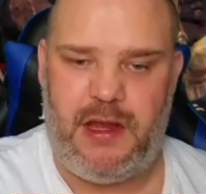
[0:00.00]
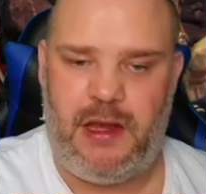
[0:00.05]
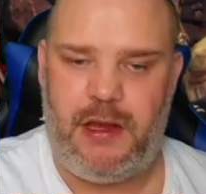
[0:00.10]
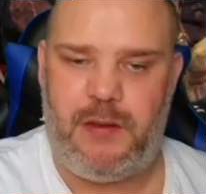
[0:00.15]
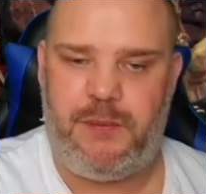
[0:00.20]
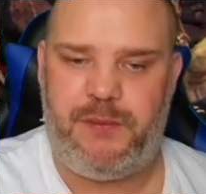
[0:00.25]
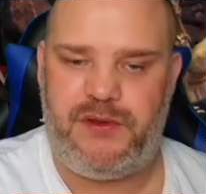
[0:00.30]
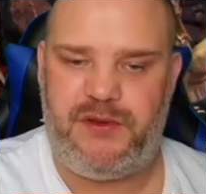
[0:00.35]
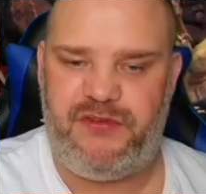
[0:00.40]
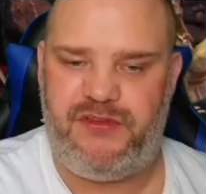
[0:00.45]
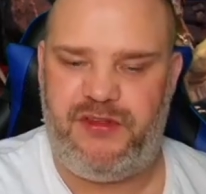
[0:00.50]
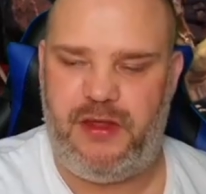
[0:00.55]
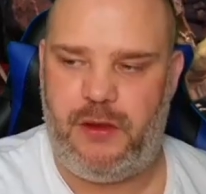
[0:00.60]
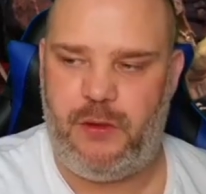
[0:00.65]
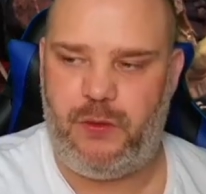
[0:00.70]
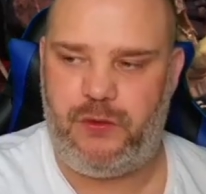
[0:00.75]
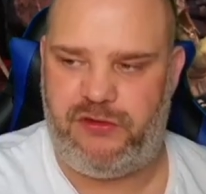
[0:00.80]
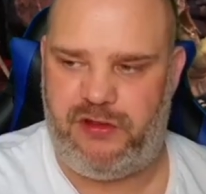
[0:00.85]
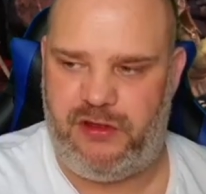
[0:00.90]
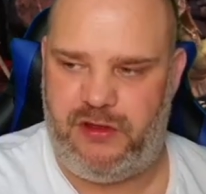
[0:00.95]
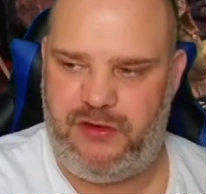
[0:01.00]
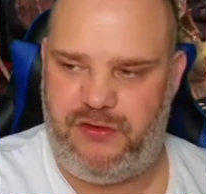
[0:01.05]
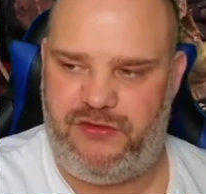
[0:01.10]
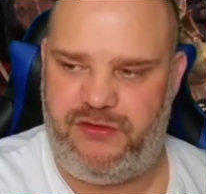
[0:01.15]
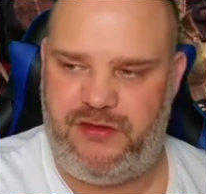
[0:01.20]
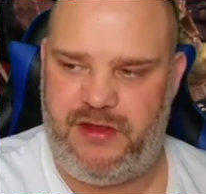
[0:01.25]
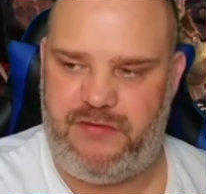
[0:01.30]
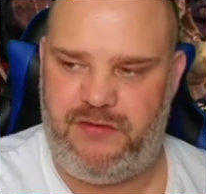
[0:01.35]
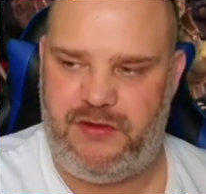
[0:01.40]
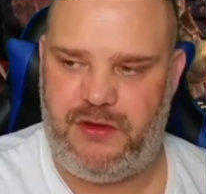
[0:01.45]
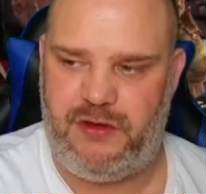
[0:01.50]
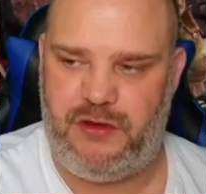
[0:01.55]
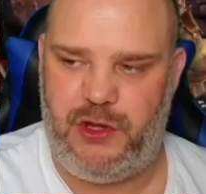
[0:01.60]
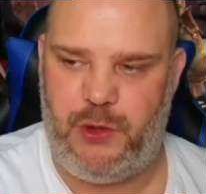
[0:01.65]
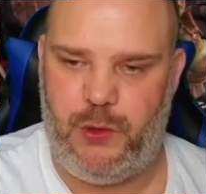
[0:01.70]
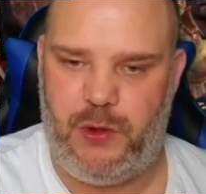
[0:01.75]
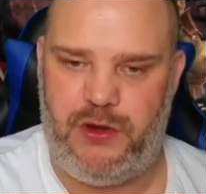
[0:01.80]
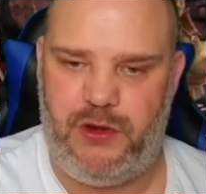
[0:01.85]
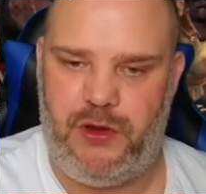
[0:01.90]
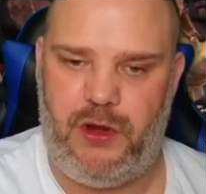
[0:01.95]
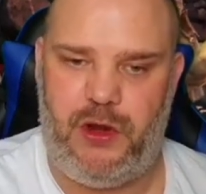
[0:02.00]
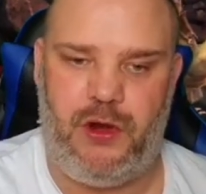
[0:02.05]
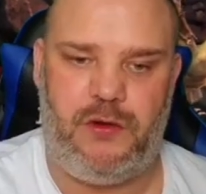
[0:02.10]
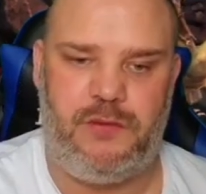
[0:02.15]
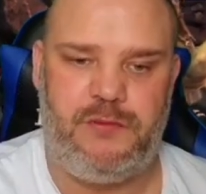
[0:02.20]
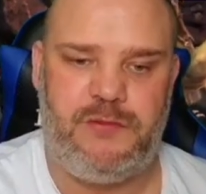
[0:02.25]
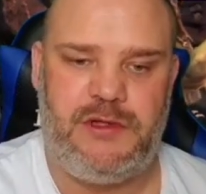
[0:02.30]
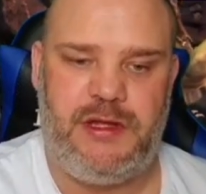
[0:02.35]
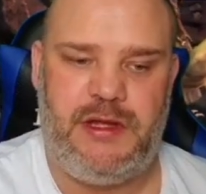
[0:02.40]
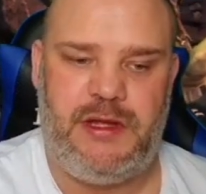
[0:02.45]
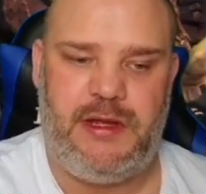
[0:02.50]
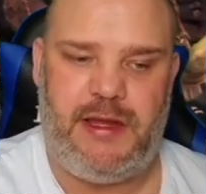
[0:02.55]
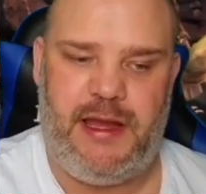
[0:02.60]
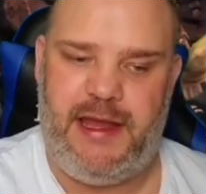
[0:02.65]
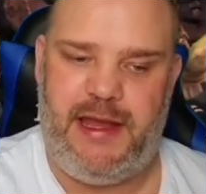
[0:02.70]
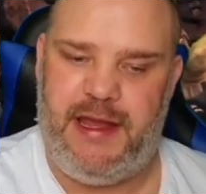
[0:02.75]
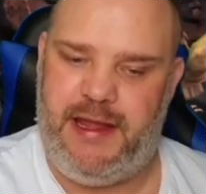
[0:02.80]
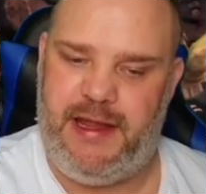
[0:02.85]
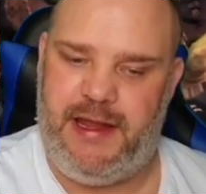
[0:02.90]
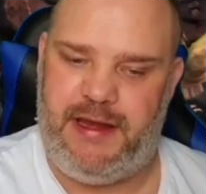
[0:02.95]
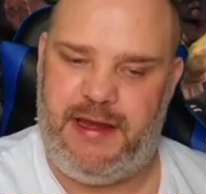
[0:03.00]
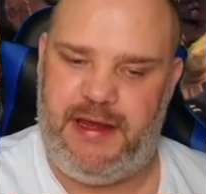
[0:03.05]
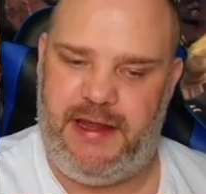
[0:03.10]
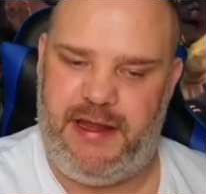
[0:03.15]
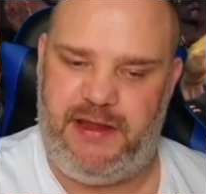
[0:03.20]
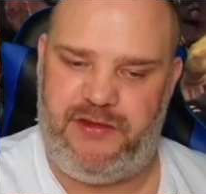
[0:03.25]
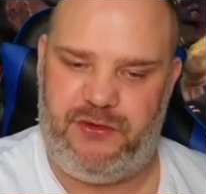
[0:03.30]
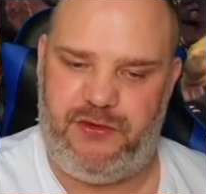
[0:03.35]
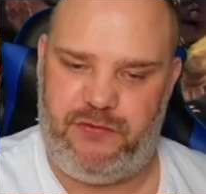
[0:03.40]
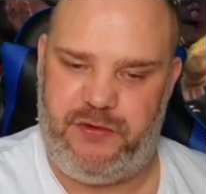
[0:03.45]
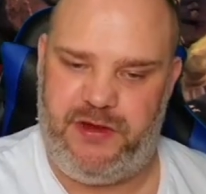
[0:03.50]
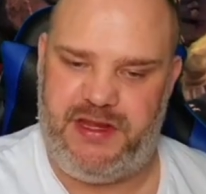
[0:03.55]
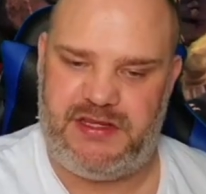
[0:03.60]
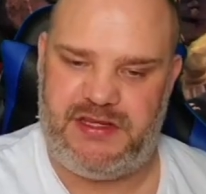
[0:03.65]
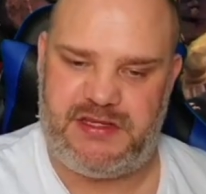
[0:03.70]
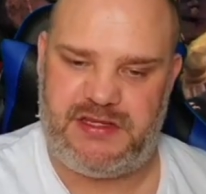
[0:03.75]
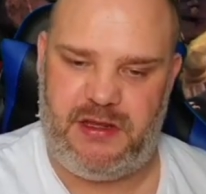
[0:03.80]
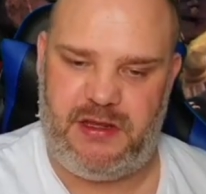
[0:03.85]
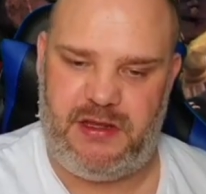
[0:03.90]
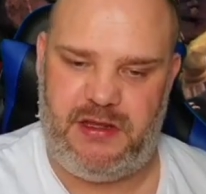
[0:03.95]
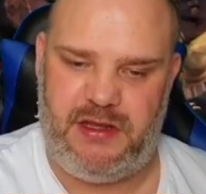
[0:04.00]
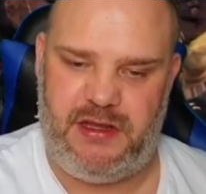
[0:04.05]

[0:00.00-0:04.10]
Up until turn 7, you are not, and it's a risk.